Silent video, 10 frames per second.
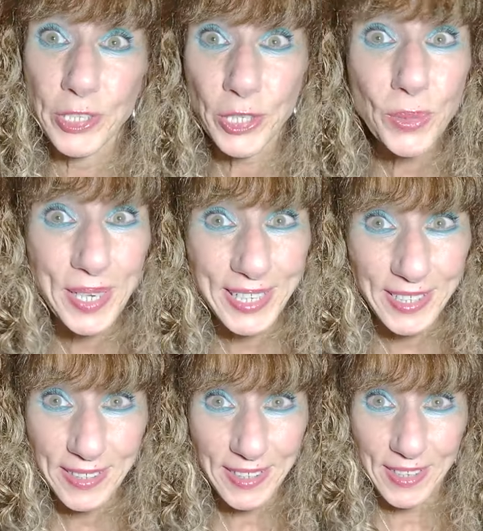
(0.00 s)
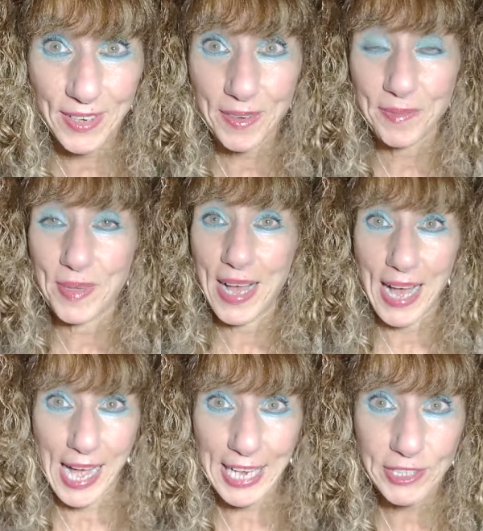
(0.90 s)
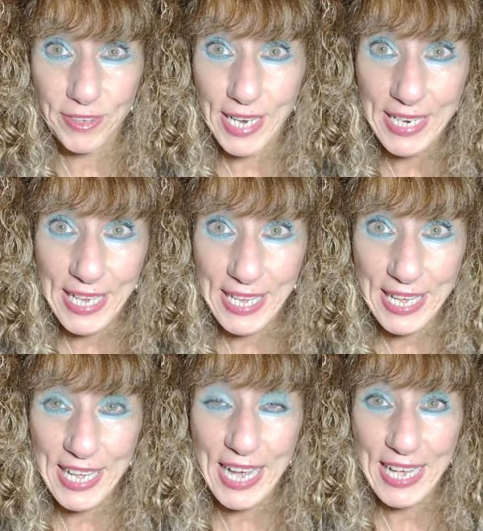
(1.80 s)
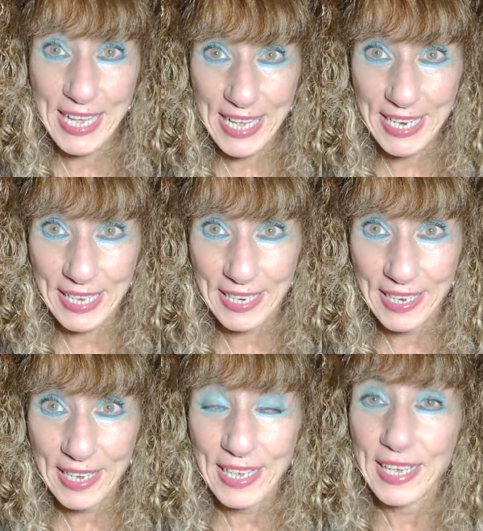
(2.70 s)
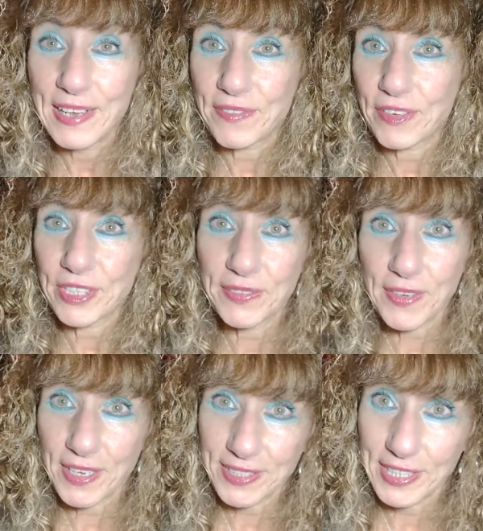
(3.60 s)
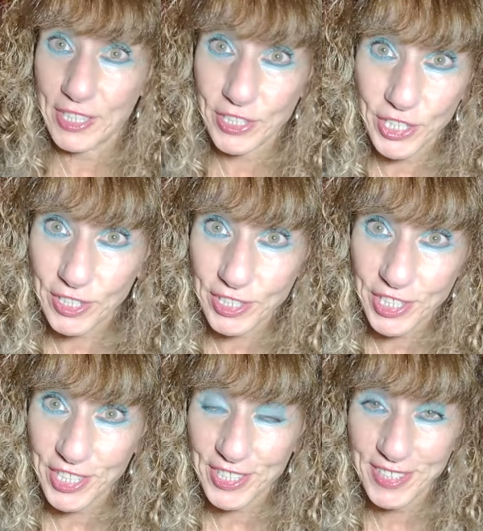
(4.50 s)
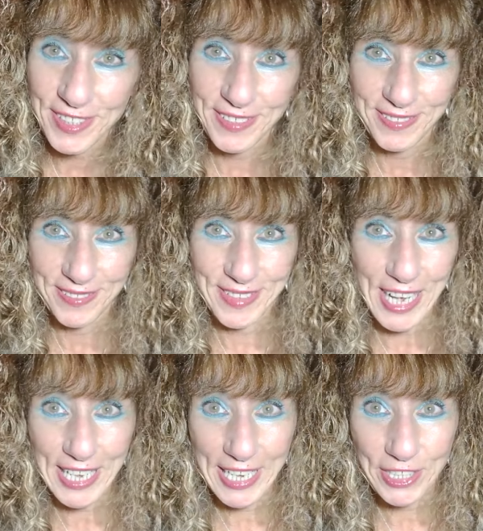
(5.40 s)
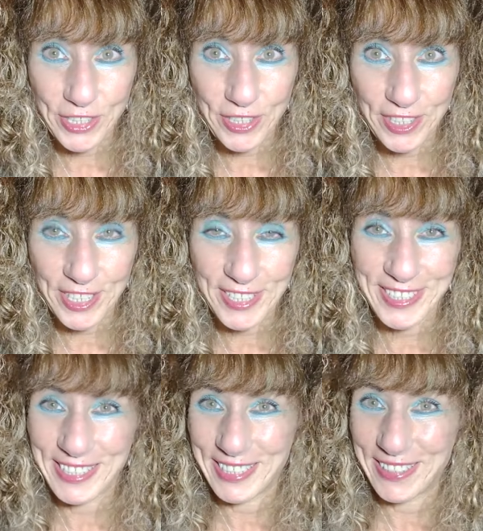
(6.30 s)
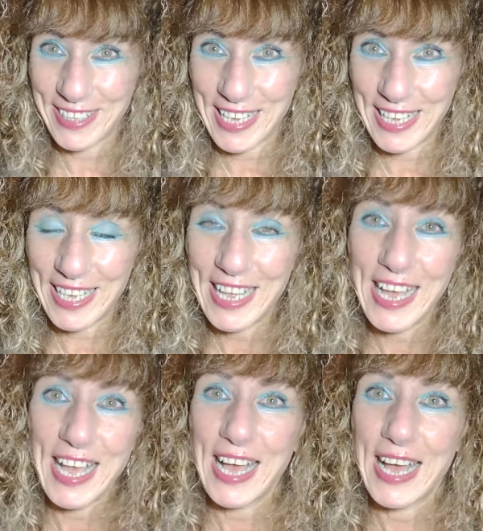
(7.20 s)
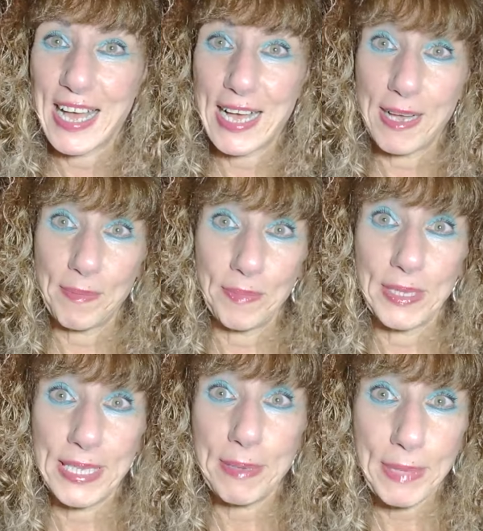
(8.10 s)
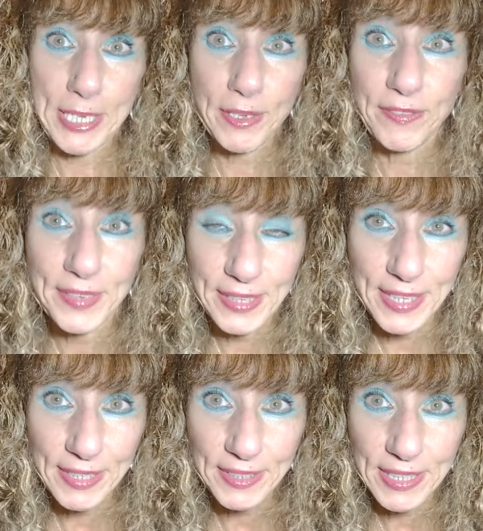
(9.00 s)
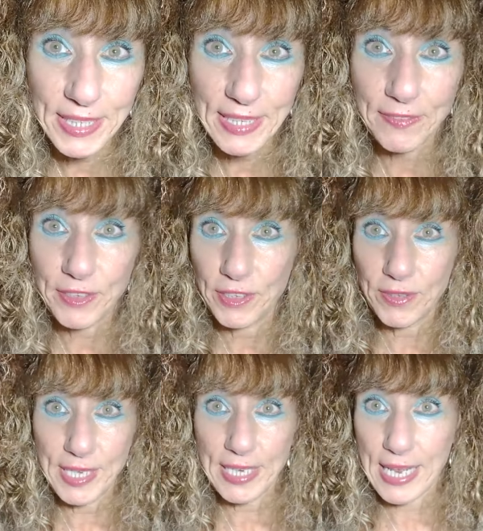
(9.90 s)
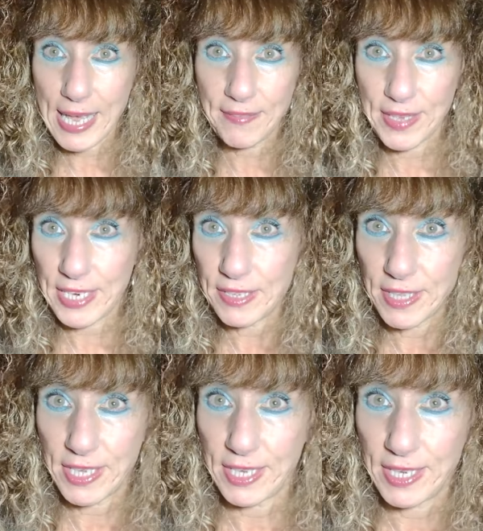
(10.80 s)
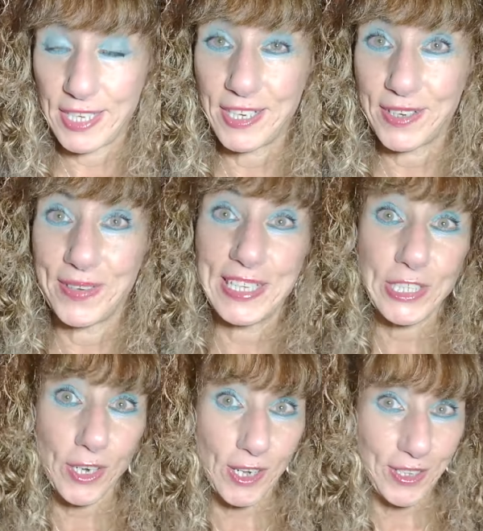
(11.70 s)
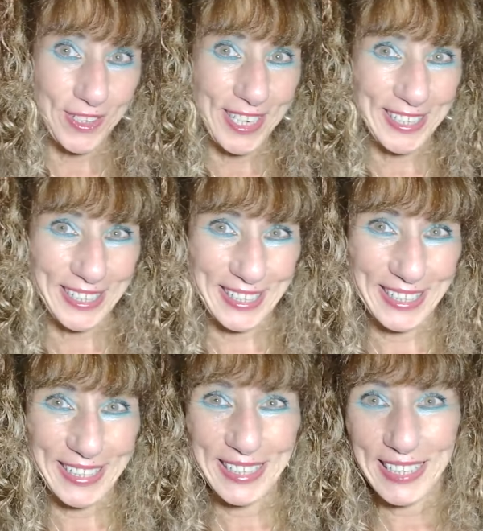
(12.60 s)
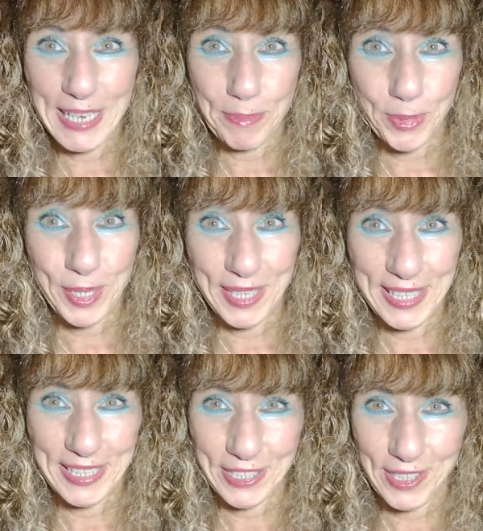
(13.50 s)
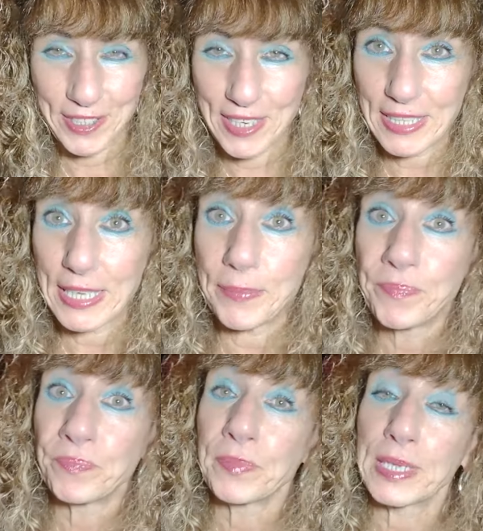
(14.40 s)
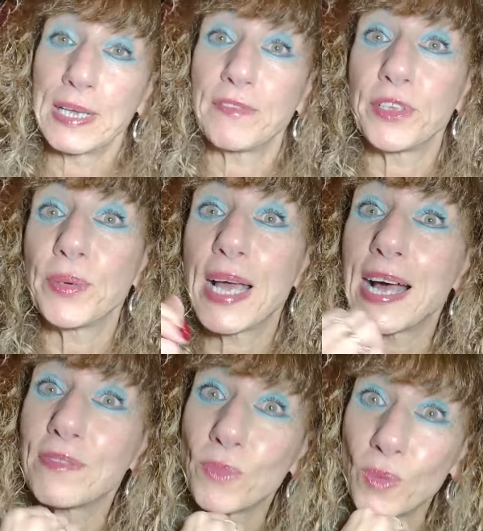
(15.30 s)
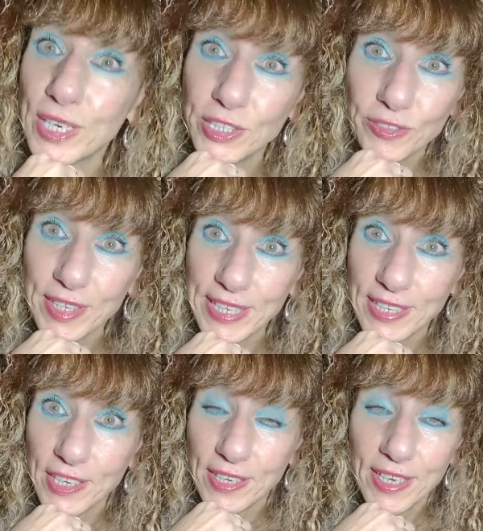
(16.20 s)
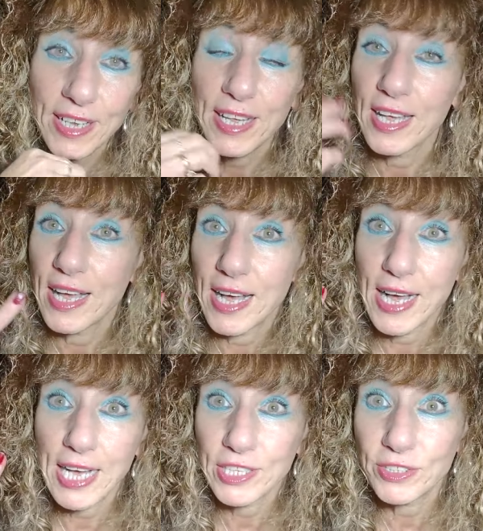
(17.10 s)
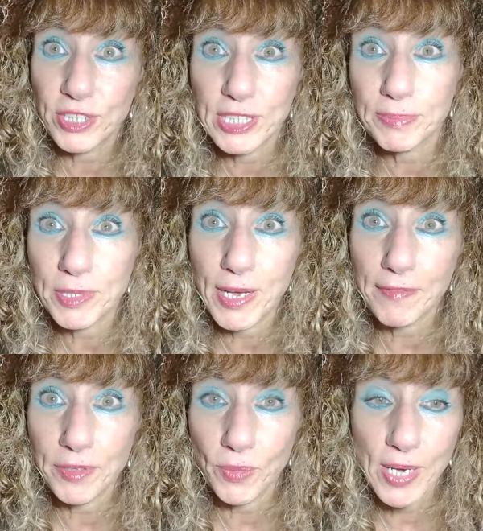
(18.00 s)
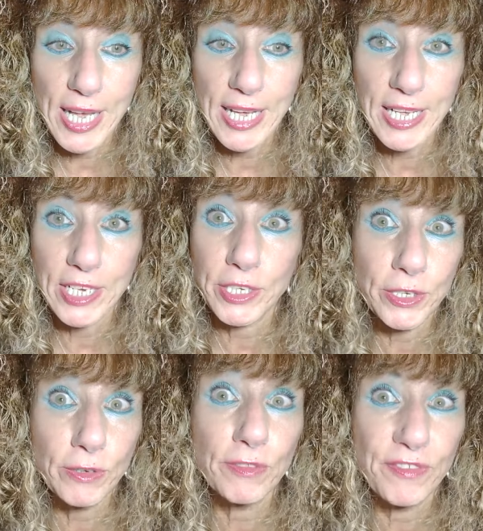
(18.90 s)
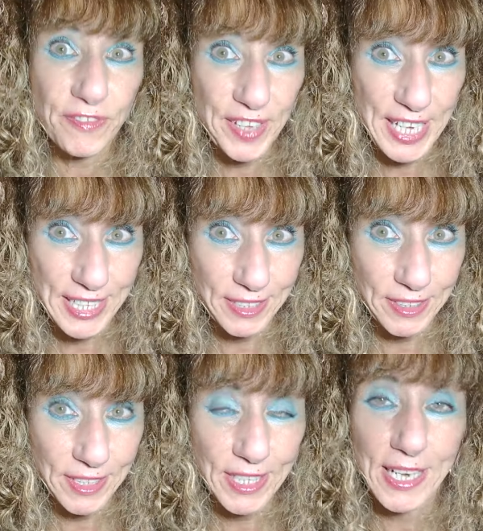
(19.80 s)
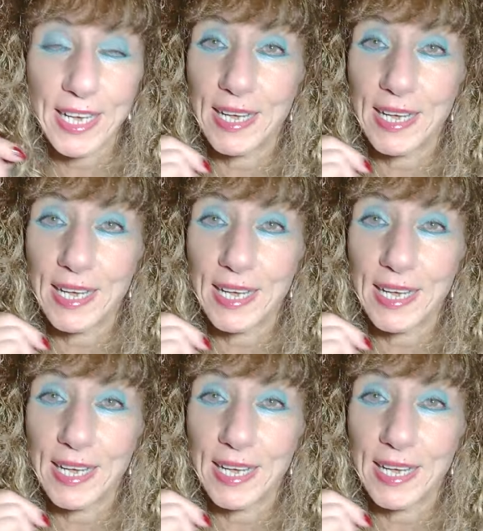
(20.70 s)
do it, I tried AA, I hate it. First of all, it's in a church. I hate churches, okay? They make you feel guilty. If you can't have anything, it's all or nothing. They're like borderlines, all or nothing. If you have one drink, you slipped off the wagon, you failed.